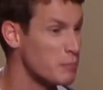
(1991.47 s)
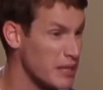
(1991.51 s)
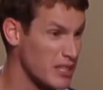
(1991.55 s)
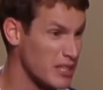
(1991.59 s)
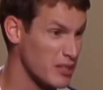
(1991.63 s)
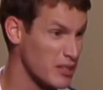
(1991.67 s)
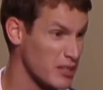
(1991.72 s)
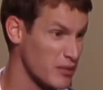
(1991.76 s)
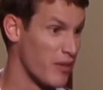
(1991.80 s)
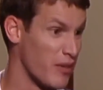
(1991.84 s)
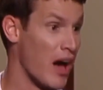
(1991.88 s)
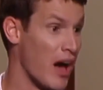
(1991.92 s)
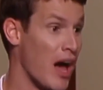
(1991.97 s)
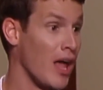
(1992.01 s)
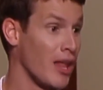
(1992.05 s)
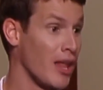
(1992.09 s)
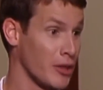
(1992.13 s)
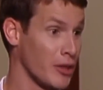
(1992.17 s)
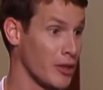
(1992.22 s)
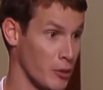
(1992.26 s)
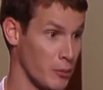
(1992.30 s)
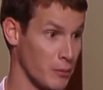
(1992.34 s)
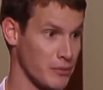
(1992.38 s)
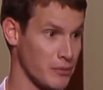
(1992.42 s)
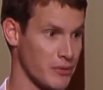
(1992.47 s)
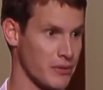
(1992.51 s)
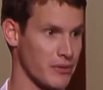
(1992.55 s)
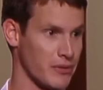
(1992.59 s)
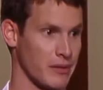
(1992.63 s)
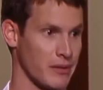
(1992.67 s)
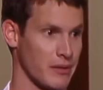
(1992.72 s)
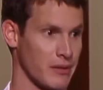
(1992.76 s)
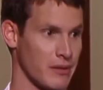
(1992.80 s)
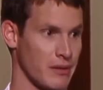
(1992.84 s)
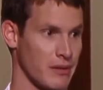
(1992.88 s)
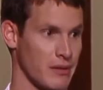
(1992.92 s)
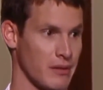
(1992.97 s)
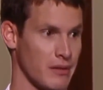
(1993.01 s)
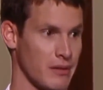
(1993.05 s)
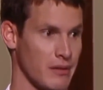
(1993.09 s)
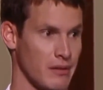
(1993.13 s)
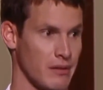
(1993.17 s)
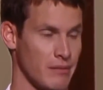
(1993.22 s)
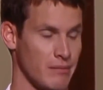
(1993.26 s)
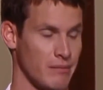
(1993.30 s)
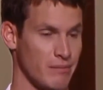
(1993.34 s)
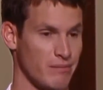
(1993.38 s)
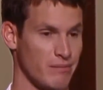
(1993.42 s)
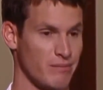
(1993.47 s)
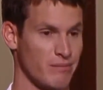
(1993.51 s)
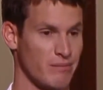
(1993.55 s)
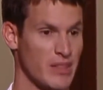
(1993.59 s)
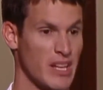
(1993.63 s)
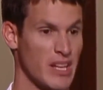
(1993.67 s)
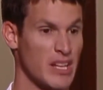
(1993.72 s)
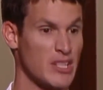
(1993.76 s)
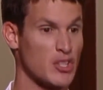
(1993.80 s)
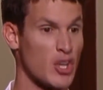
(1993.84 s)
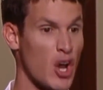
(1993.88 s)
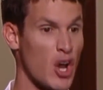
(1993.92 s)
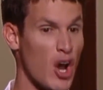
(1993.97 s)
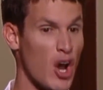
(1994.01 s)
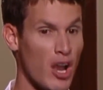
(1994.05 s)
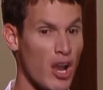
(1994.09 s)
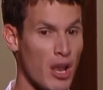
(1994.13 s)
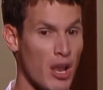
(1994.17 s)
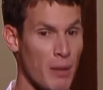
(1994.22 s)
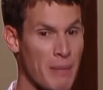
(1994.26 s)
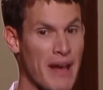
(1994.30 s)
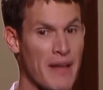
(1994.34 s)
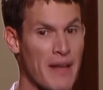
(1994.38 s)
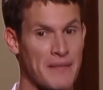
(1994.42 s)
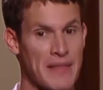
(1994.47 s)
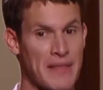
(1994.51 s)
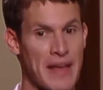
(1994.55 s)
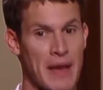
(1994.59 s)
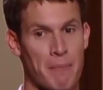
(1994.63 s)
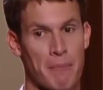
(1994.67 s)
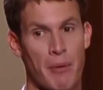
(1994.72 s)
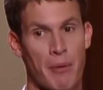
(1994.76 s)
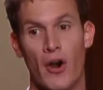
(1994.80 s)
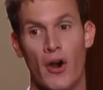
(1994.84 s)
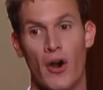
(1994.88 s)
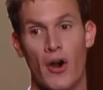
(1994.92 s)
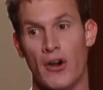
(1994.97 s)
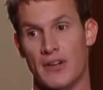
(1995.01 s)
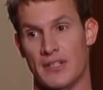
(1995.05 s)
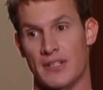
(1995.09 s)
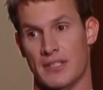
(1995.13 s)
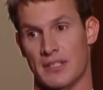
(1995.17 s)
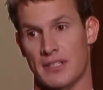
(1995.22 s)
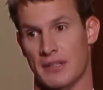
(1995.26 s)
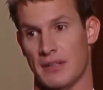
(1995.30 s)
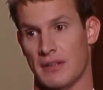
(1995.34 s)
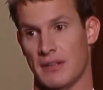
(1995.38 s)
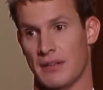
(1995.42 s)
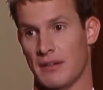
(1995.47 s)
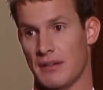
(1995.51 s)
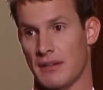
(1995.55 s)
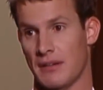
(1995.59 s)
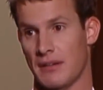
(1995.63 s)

speaks volumes. It's all about that part.